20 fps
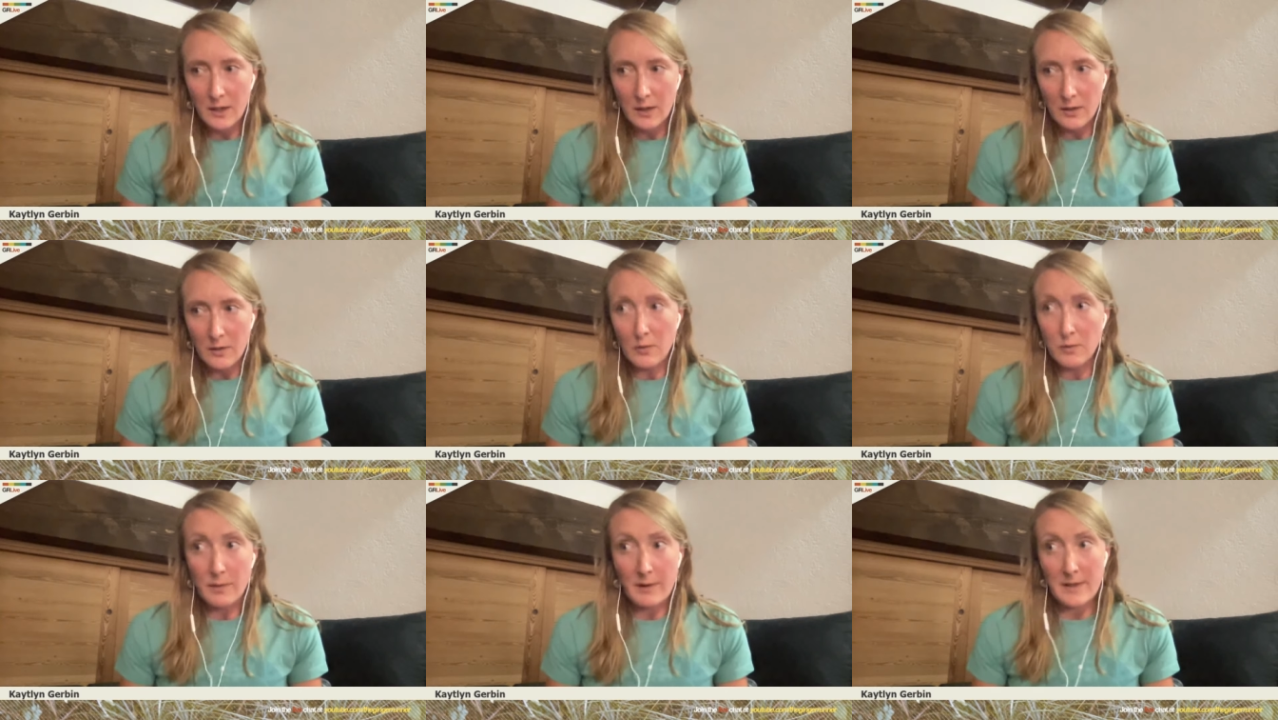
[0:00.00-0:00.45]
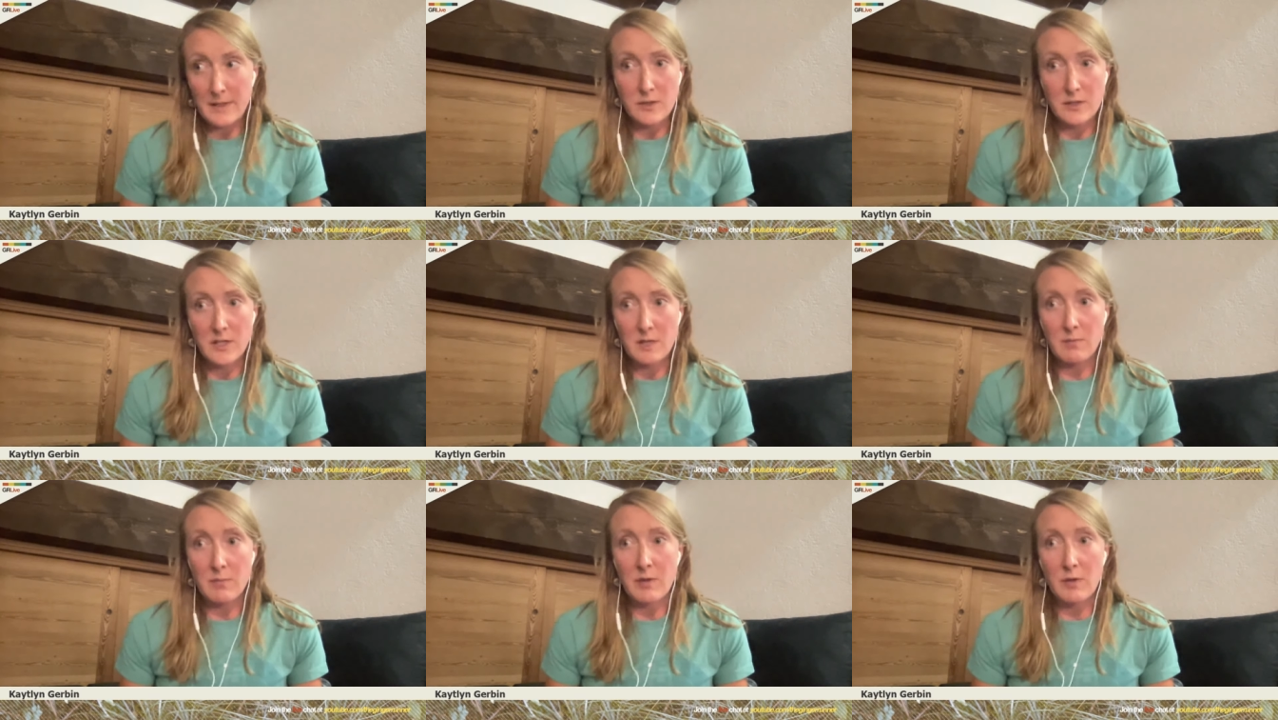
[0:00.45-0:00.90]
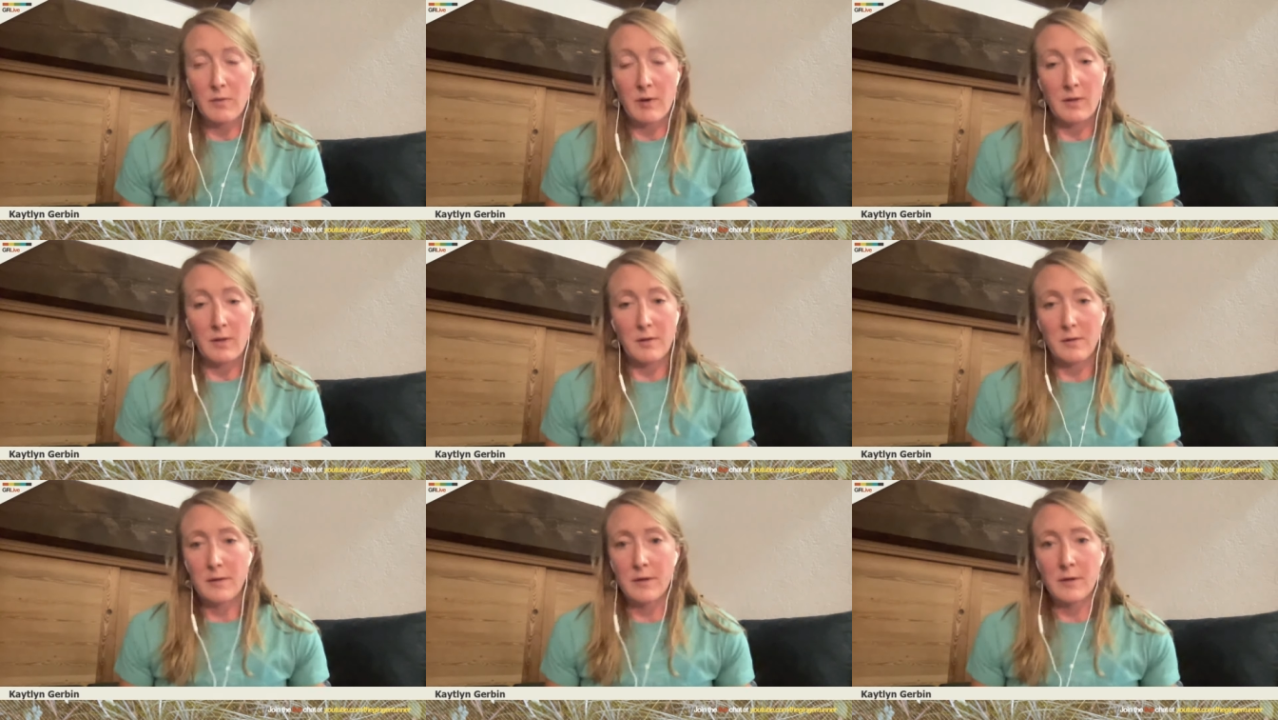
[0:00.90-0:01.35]
who raced
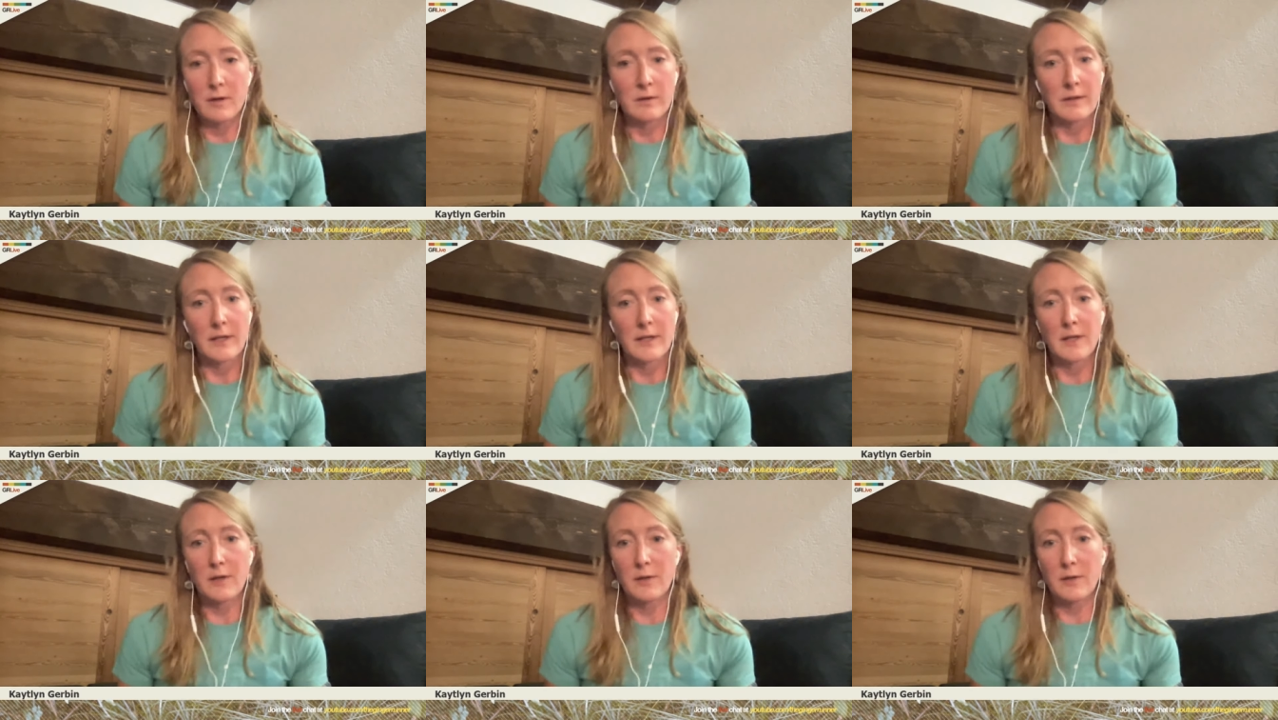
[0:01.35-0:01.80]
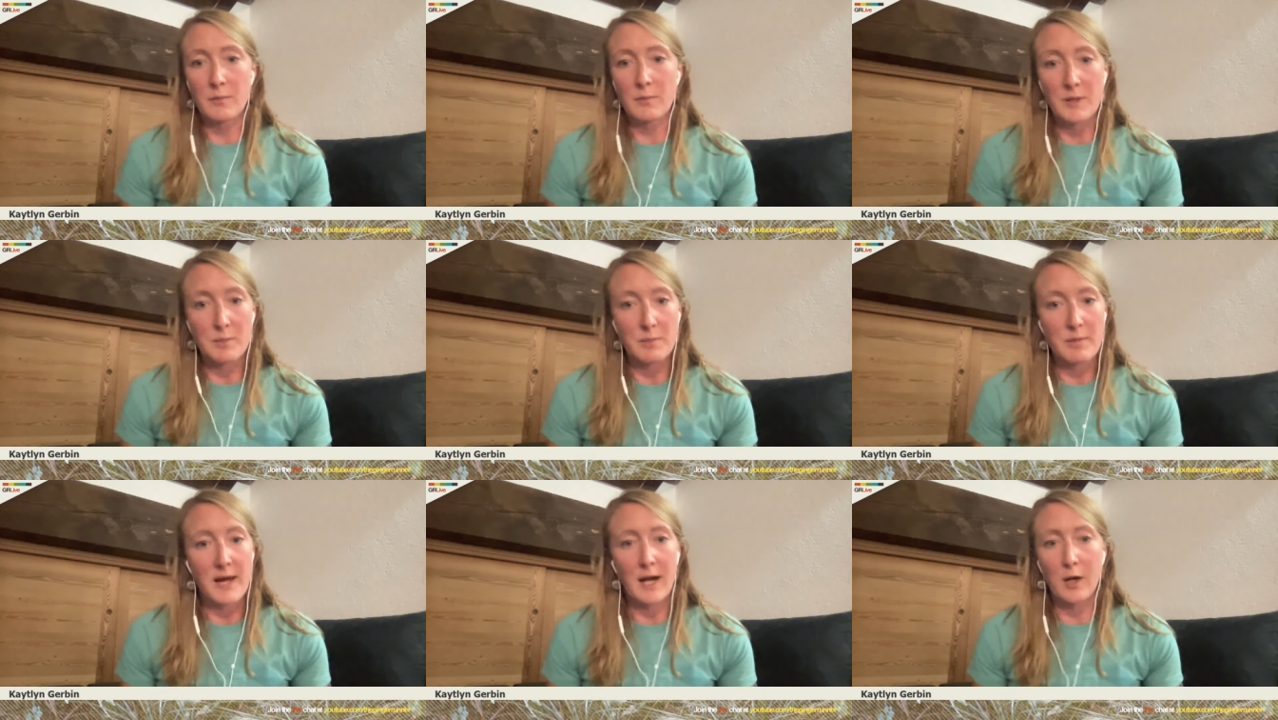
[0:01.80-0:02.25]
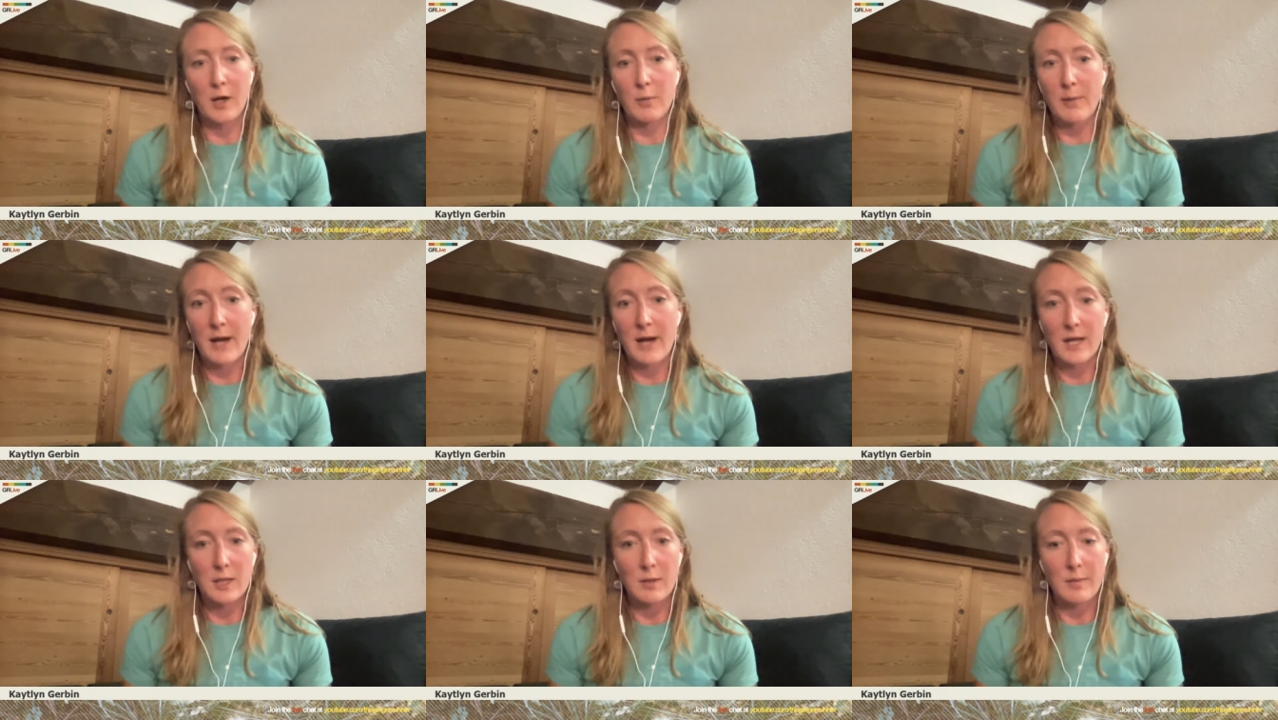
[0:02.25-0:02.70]
UTMB, whether they're elite or mid
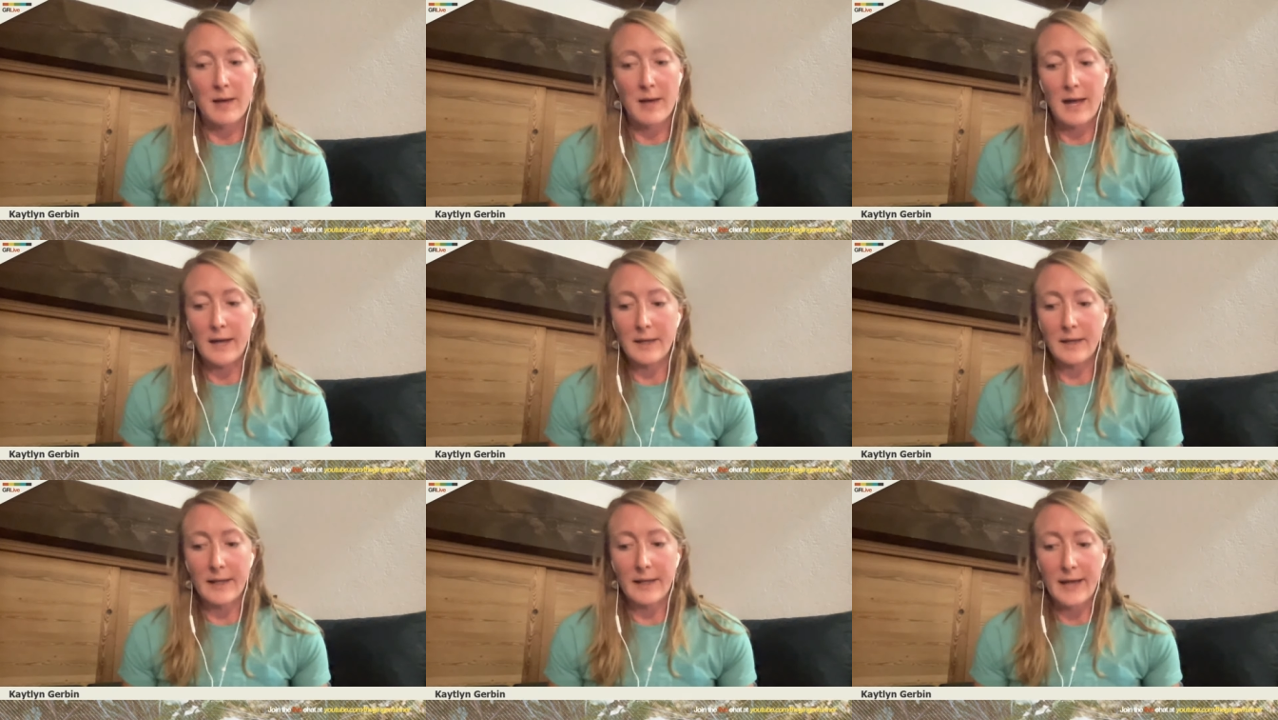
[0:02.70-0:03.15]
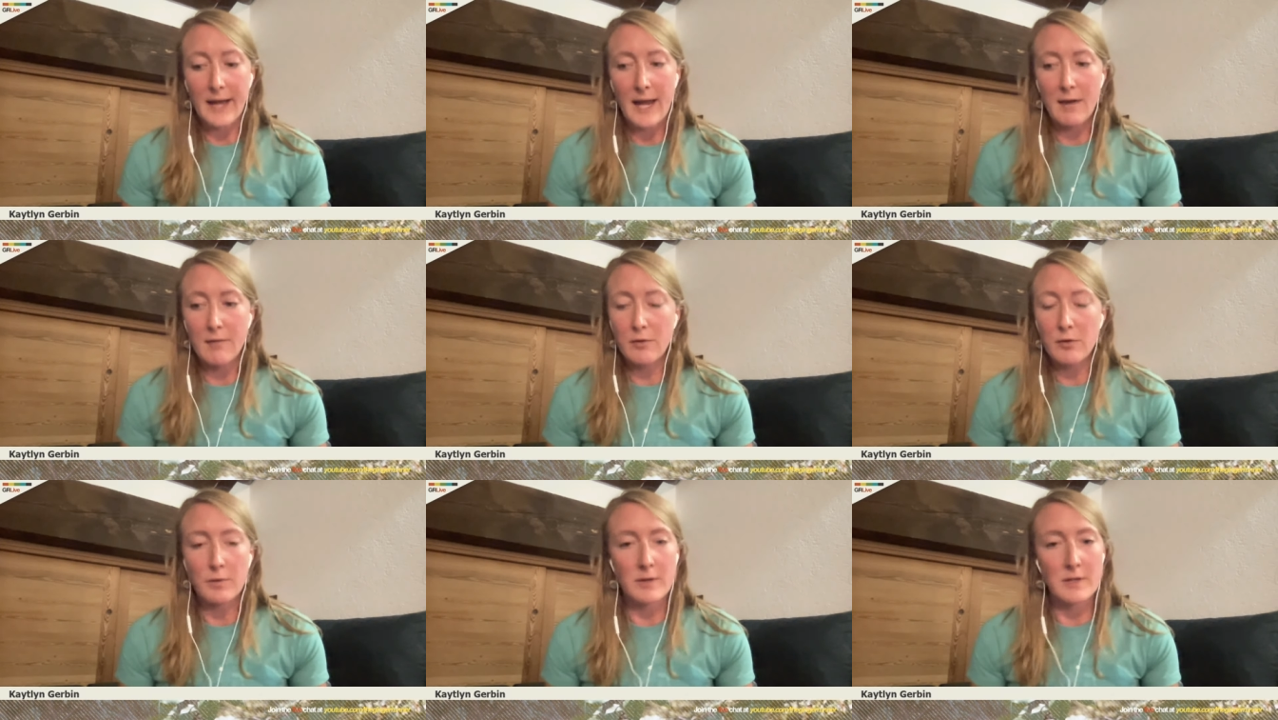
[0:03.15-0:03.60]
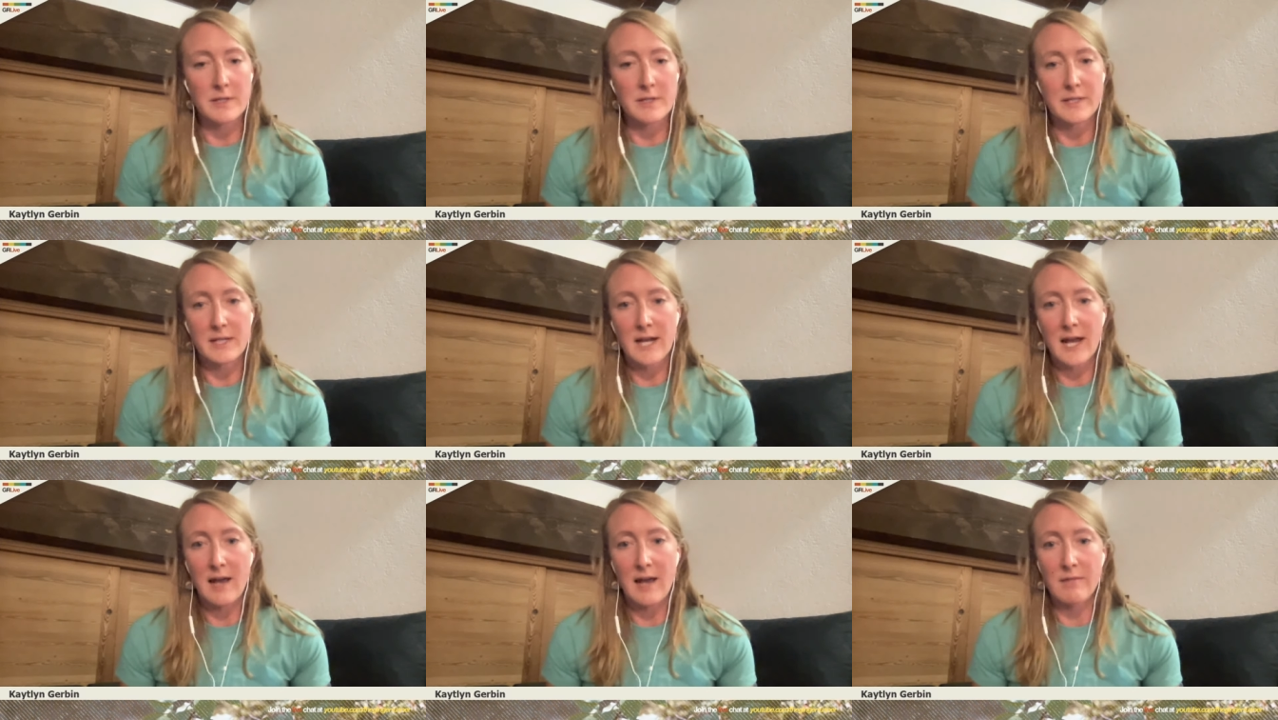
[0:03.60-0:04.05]
pack or back of the pack, like everyone
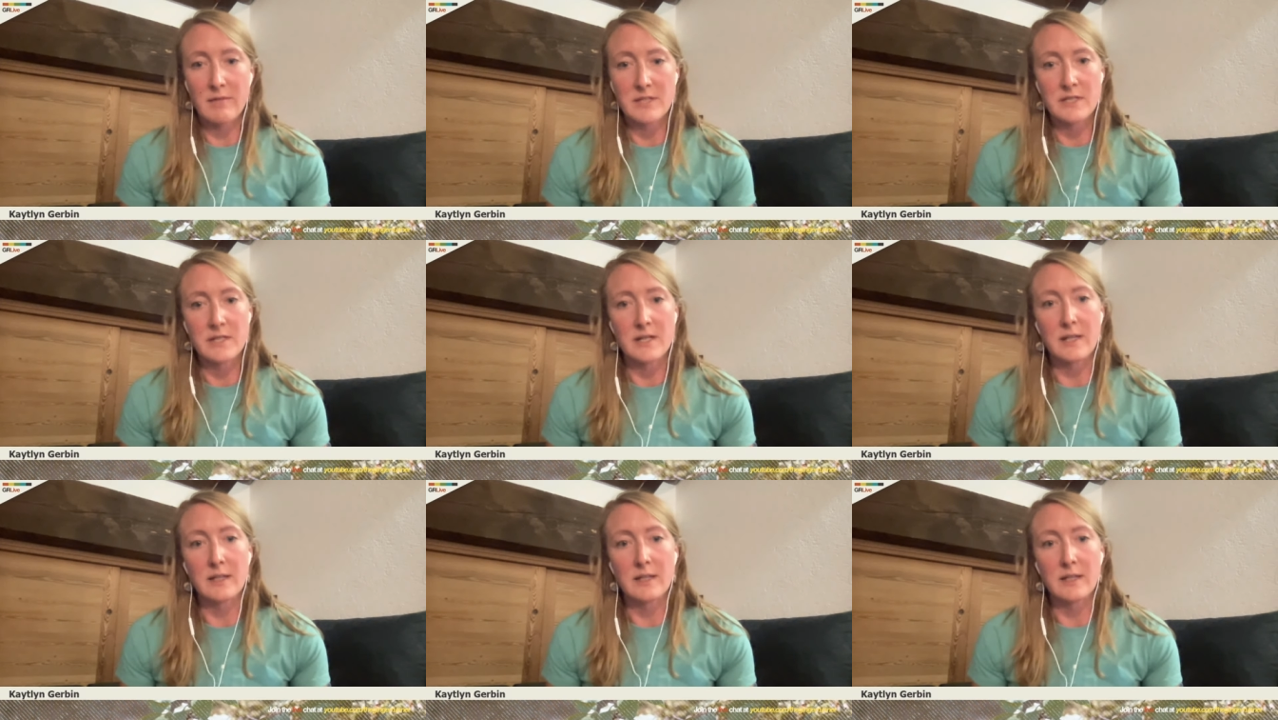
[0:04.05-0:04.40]
is going to have a